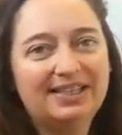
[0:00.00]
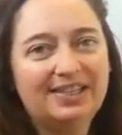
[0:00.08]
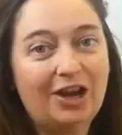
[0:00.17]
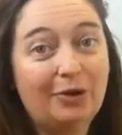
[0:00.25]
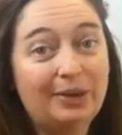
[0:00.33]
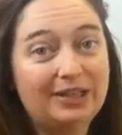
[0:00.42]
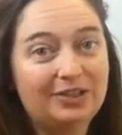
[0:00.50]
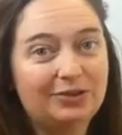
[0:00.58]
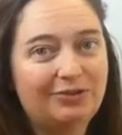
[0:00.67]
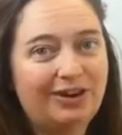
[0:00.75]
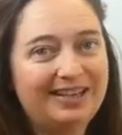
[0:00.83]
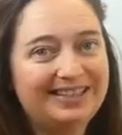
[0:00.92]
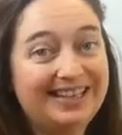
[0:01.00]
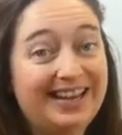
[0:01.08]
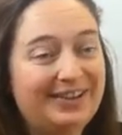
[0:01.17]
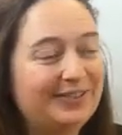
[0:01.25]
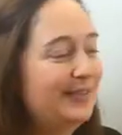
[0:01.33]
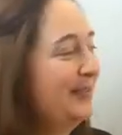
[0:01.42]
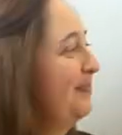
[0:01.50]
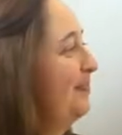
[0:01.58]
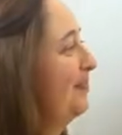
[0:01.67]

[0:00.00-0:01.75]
is going to write down.